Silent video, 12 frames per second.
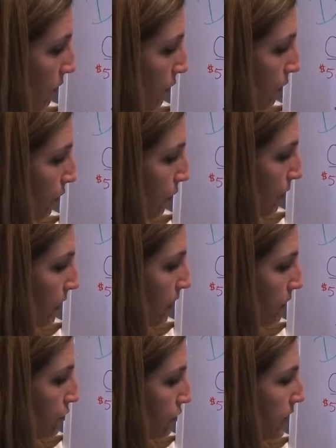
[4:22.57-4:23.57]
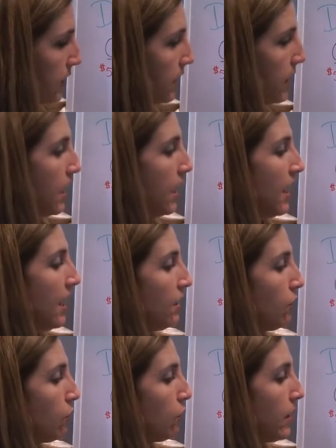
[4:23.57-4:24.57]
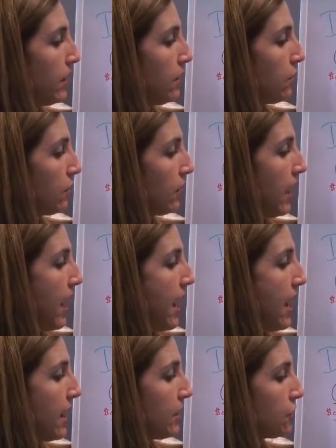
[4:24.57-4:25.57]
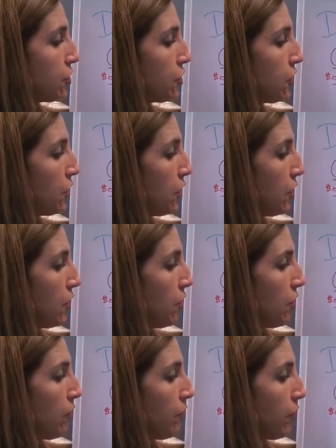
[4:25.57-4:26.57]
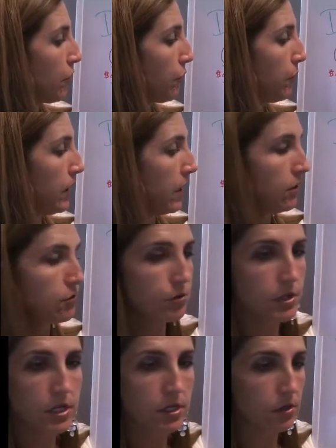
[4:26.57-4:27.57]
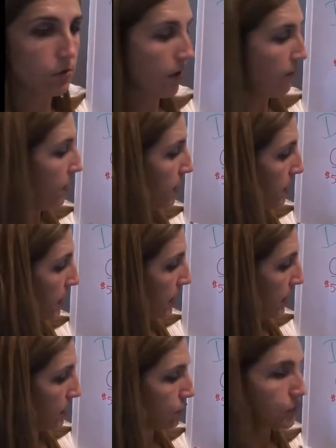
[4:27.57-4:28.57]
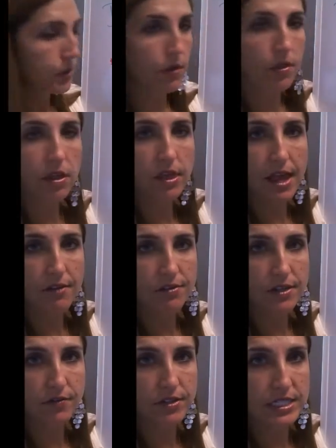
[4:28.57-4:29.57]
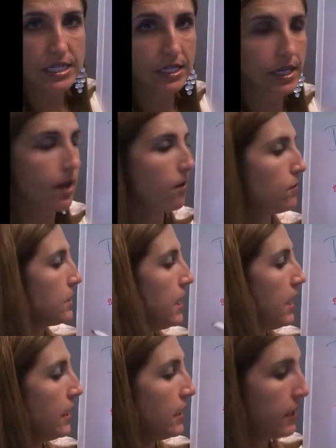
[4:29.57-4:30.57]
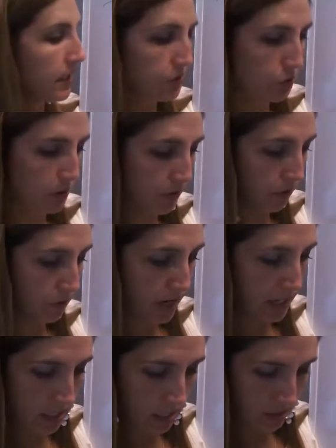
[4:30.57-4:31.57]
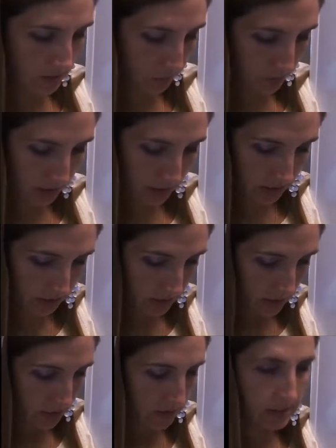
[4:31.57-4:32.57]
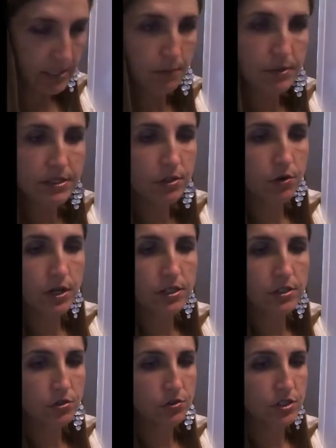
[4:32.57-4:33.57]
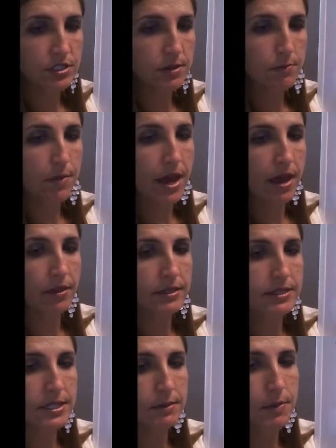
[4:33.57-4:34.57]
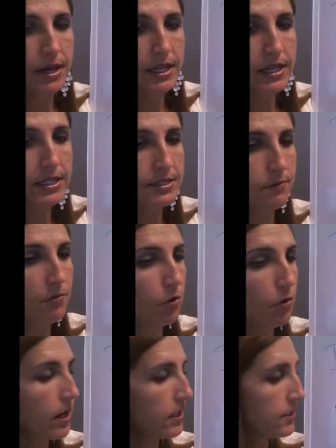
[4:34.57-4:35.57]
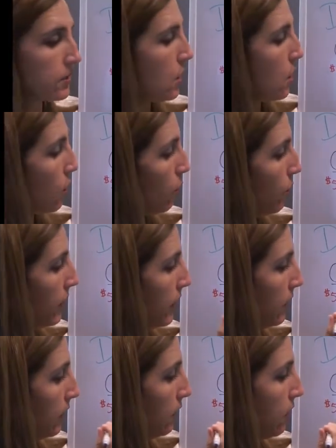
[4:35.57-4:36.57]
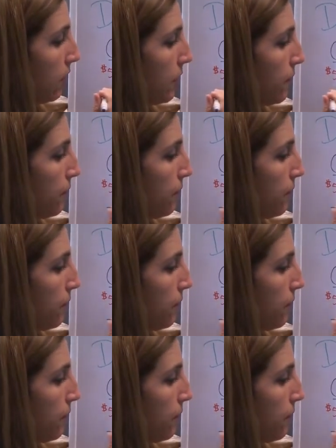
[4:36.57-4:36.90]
for $300 and credit your cash for $300, you have an entry on the left of a T account and an entry on the right. So again, the debits and credits are just a balancing mechanism for us. We can look